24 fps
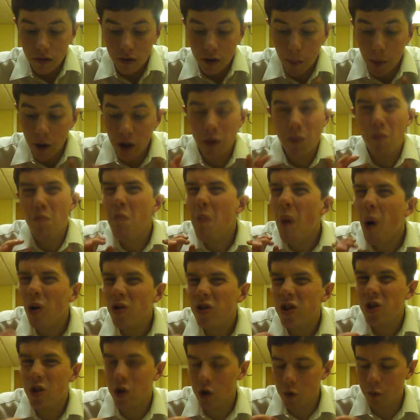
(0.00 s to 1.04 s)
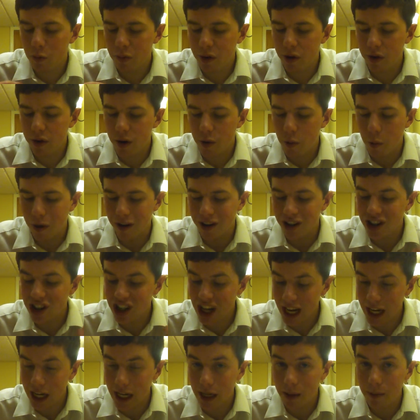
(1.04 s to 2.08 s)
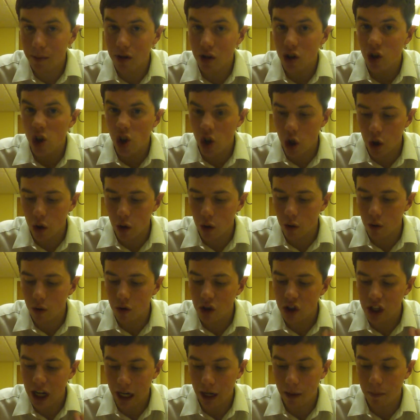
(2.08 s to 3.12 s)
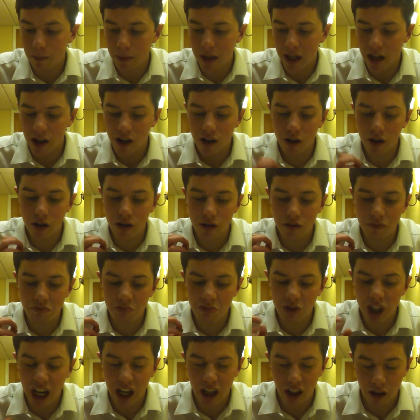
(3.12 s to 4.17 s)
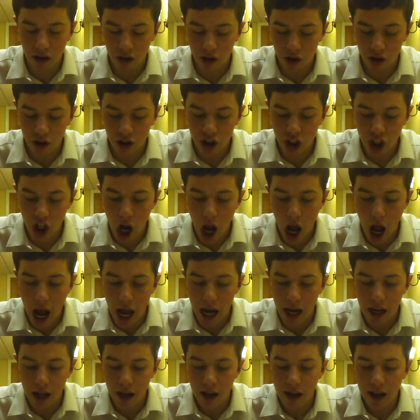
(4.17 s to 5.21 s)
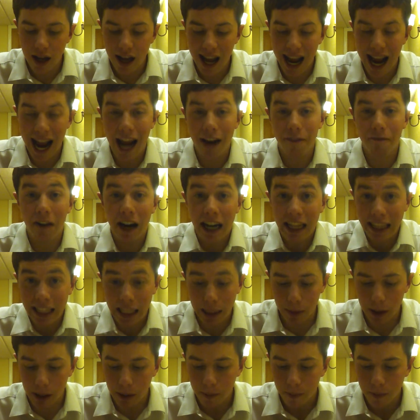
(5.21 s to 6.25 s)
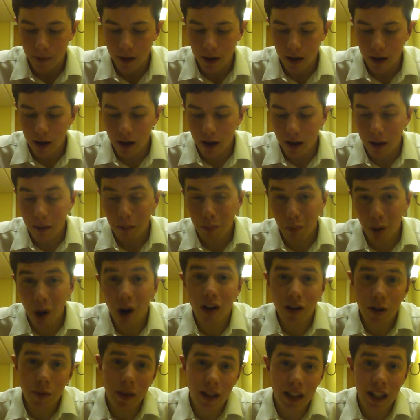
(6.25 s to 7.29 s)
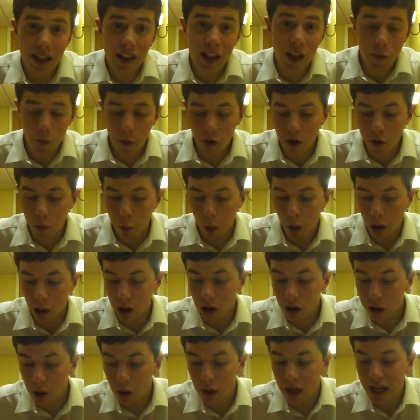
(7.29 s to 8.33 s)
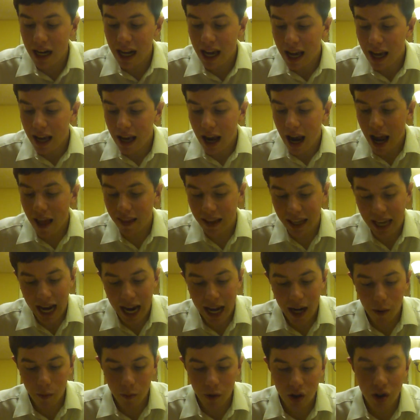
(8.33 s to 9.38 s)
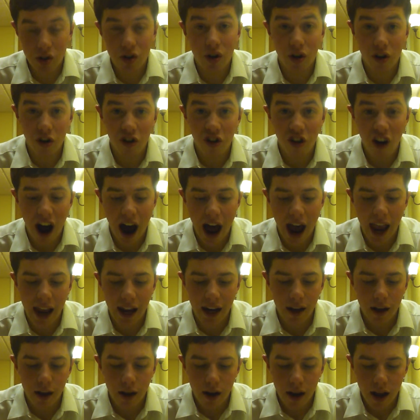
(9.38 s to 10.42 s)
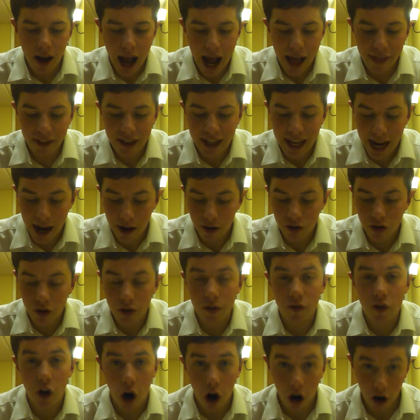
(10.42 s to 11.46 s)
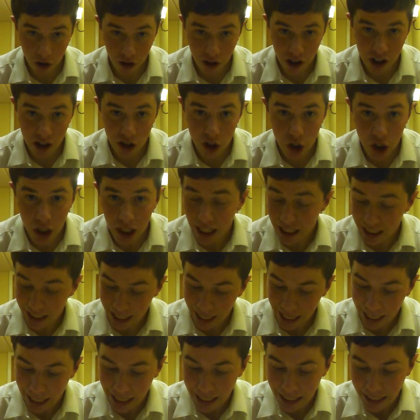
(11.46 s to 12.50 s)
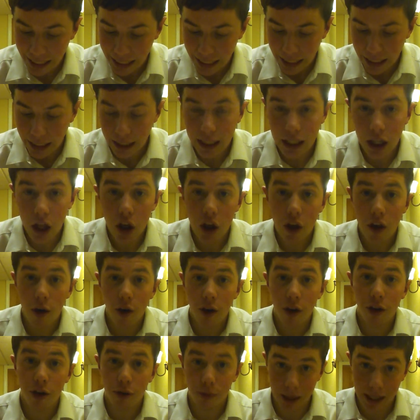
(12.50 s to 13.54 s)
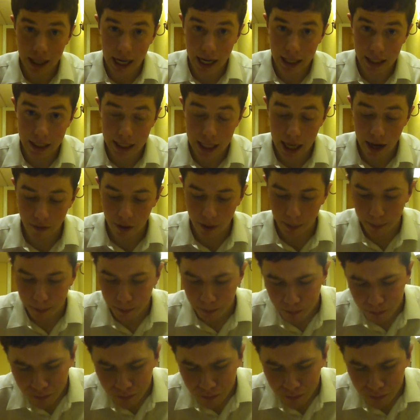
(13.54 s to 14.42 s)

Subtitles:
The books most disputed were James, Jude, 2nd Peter, 2nd and 3rd John, and Philemon. But ultimately these books were included, and the canon was certified at the Council of Carthage in AD 397.